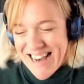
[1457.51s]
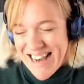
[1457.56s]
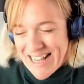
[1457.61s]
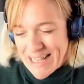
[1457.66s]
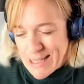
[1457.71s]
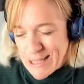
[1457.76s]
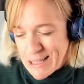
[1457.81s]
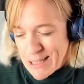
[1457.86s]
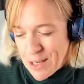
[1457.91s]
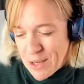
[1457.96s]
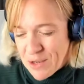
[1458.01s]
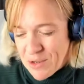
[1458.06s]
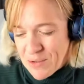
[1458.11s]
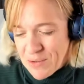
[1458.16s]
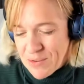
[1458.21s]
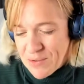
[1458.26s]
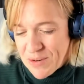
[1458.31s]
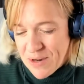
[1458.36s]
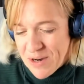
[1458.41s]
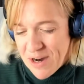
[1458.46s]
And
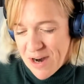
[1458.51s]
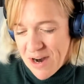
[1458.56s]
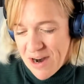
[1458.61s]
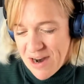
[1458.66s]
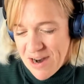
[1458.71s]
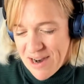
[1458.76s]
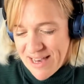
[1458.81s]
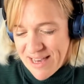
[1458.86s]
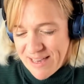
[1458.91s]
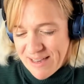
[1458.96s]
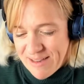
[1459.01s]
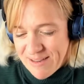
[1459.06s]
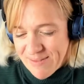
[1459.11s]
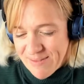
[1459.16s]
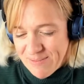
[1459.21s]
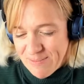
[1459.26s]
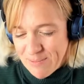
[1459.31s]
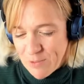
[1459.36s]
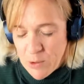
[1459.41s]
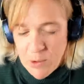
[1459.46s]
so I
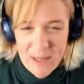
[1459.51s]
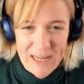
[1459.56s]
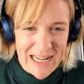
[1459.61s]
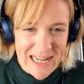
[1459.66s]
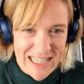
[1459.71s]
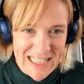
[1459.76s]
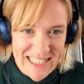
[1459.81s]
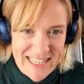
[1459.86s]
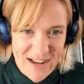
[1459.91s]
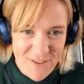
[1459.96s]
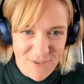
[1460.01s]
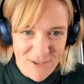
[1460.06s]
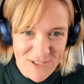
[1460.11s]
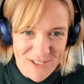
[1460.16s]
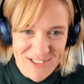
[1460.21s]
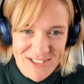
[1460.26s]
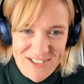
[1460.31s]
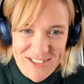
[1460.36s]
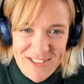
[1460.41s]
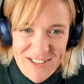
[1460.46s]
quickly
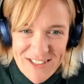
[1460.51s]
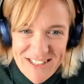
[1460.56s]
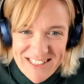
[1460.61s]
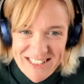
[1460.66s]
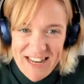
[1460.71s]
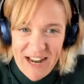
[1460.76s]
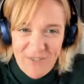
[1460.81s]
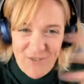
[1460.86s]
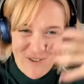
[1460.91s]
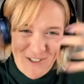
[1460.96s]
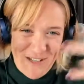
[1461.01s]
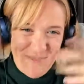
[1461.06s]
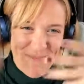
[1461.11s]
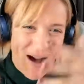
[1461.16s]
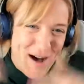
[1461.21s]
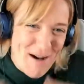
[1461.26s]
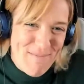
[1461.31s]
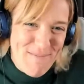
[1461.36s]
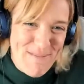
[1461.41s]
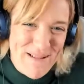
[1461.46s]
snaffled Stuffed him
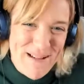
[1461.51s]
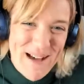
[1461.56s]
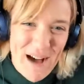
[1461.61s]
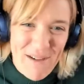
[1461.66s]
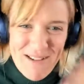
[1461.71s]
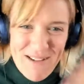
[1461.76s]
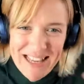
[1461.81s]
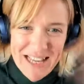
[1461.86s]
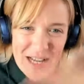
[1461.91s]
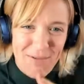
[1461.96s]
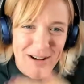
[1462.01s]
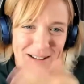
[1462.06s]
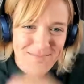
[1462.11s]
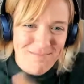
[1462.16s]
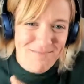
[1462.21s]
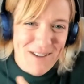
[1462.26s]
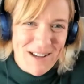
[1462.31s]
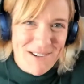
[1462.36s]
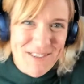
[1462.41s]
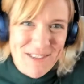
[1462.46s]
up and went, "Come on,
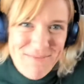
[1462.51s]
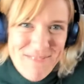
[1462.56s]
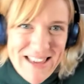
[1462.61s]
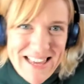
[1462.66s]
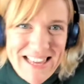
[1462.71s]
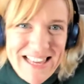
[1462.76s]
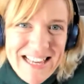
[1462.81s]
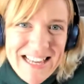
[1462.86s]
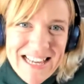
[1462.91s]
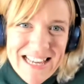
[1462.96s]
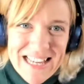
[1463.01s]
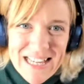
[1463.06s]
work with me."